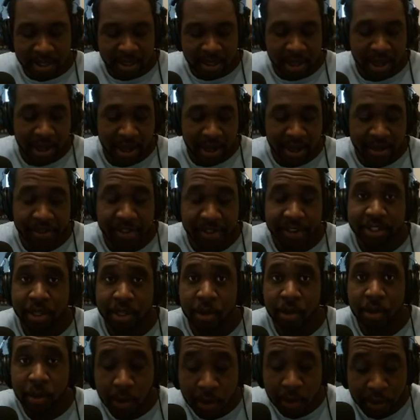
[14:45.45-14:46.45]
there's a
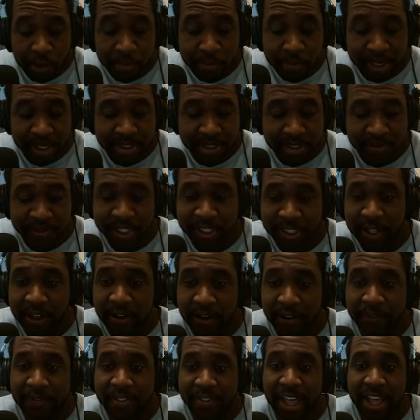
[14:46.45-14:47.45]
whole bunch of
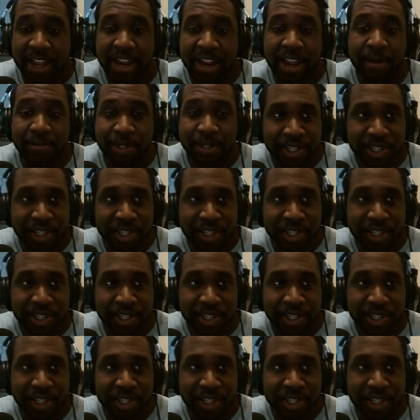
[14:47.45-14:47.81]
stuff that I'm